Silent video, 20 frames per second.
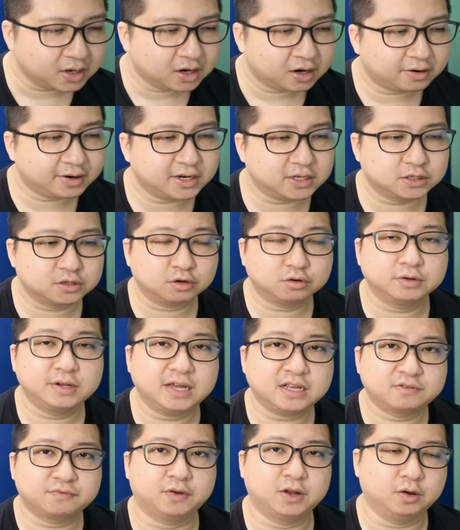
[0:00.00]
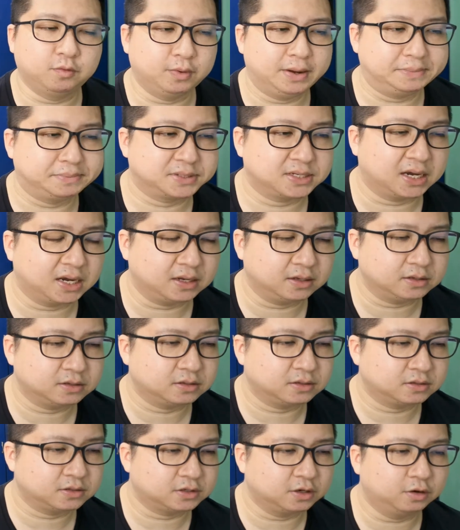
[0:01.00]
Alright, so that's for the website.
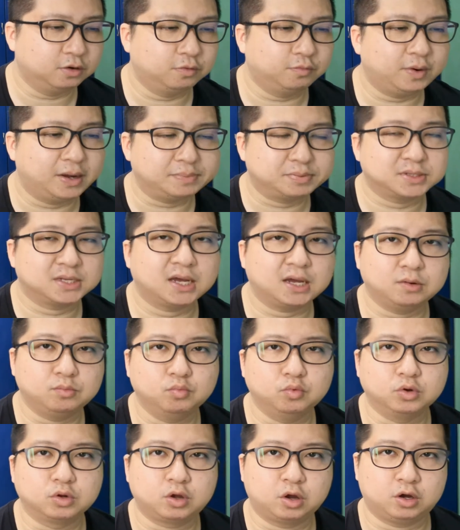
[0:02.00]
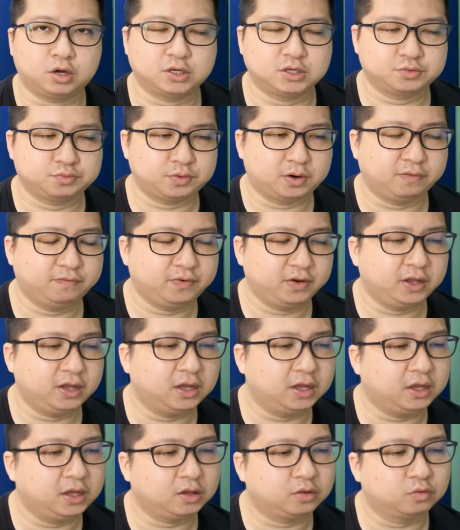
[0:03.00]
So website would cost
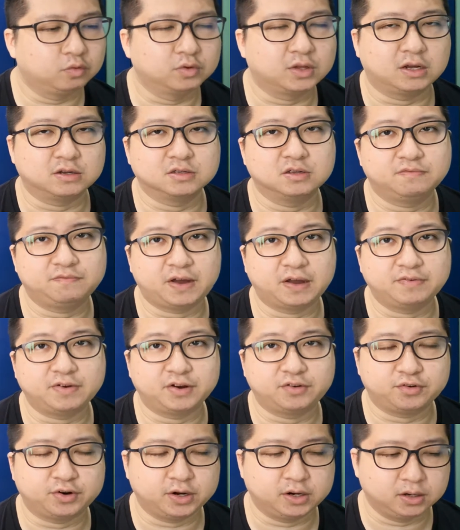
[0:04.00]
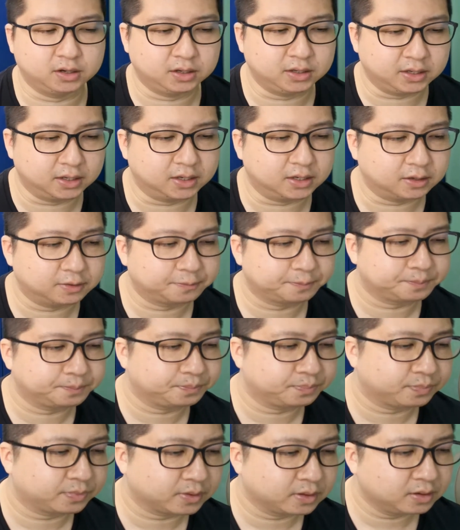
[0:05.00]
roughly $2,500 a year.
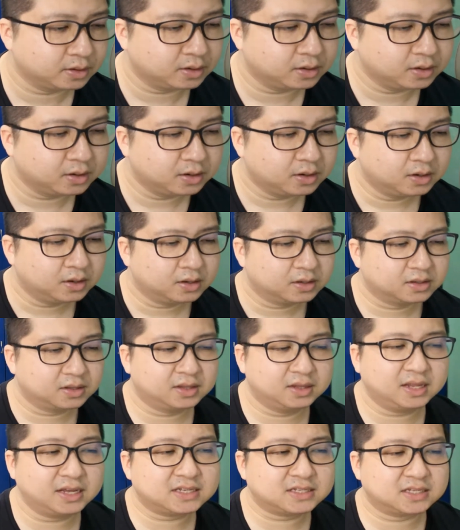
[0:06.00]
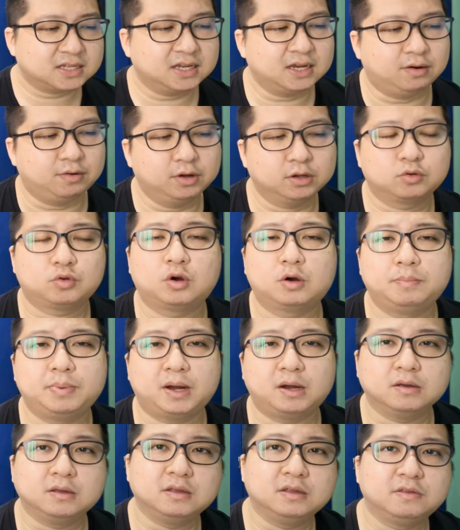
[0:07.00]
Next thing I want to talk
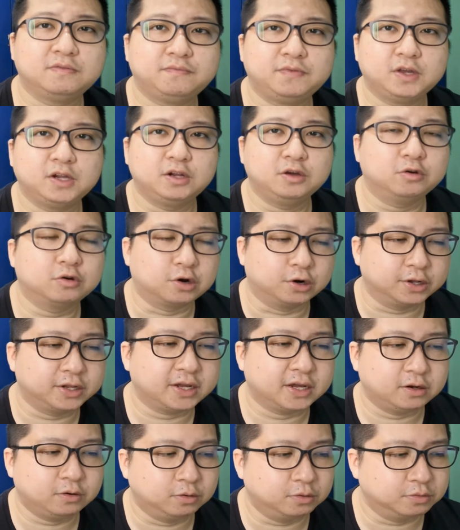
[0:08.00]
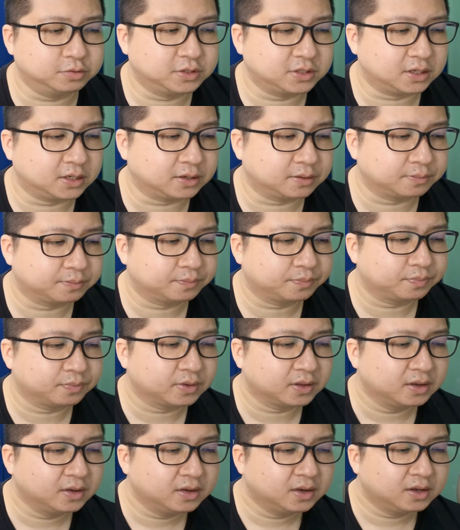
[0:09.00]
about is video content hosting.
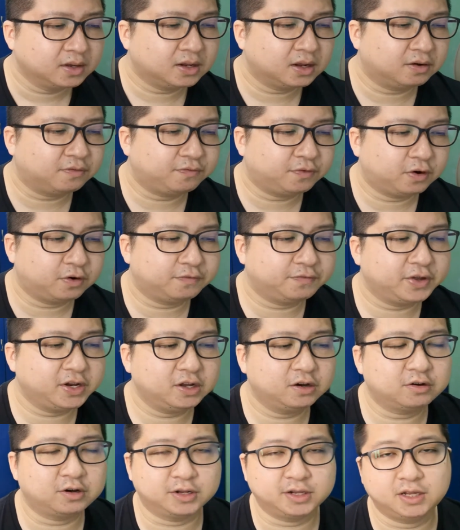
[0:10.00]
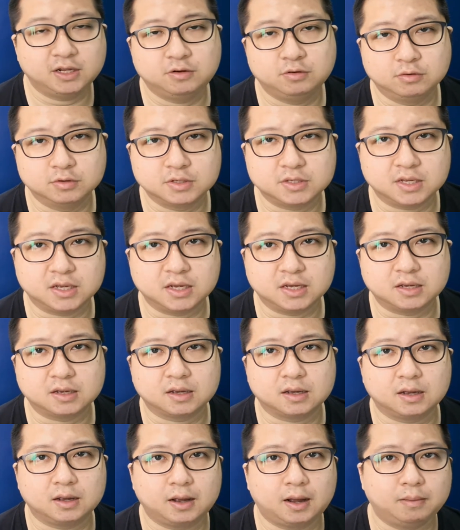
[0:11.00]
Now, for video content
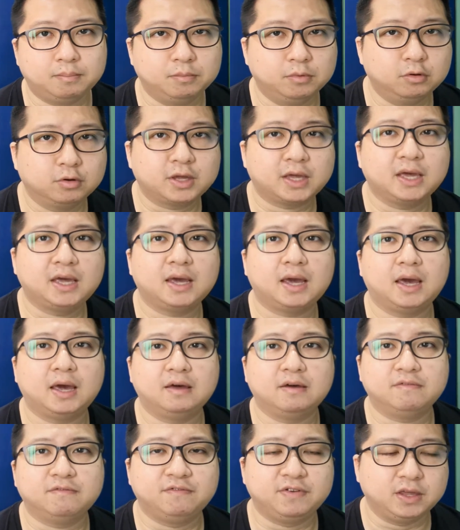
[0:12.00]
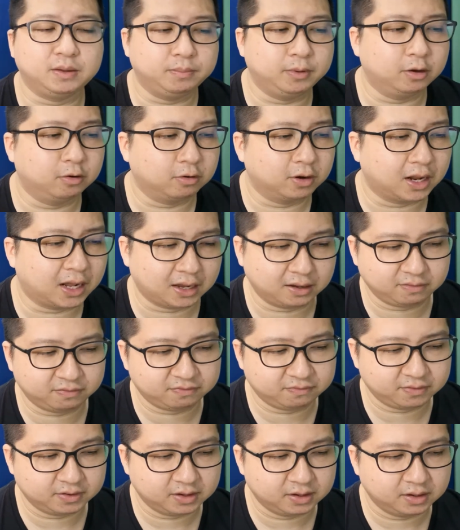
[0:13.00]
hosting, I'm looking at Vimeo Live.